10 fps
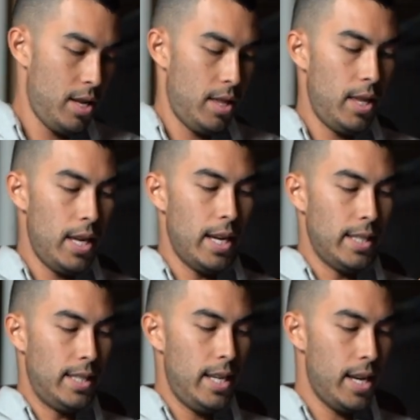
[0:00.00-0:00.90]
the
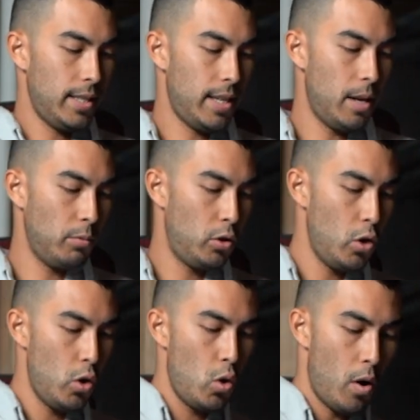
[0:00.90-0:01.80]
D S M
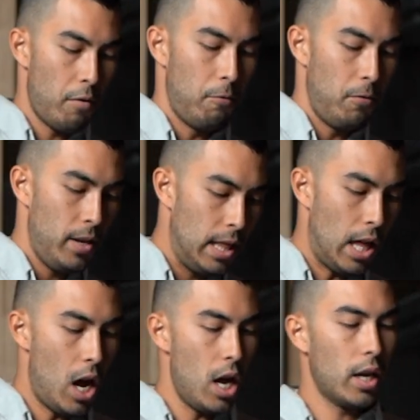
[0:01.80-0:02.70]
two
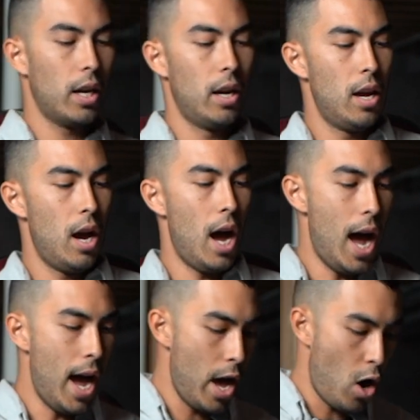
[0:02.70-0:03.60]
V-Lock
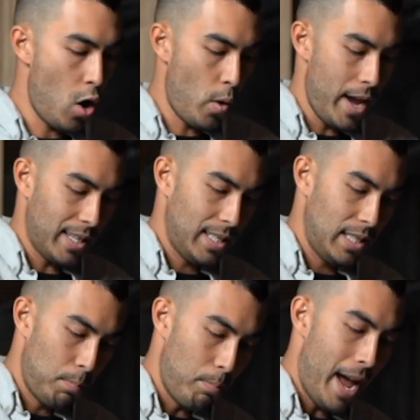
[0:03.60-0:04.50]
I O
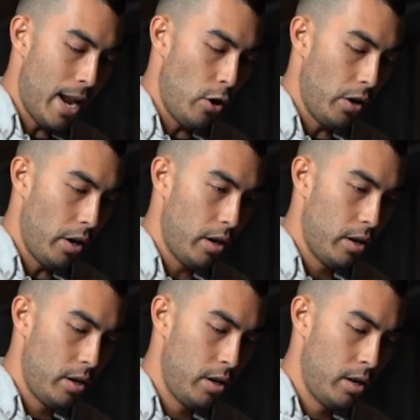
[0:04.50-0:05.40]
Expander.
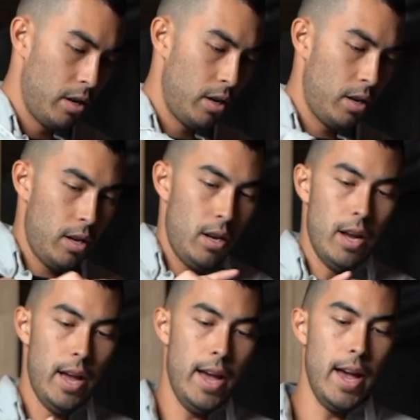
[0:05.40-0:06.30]

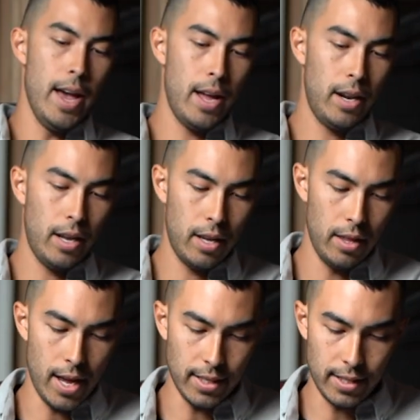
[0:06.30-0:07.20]
And
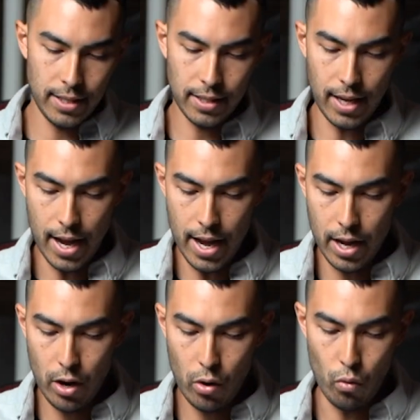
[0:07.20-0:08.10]
that is this
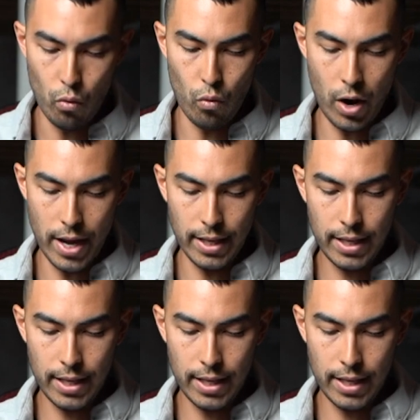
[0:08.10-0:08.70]
guy right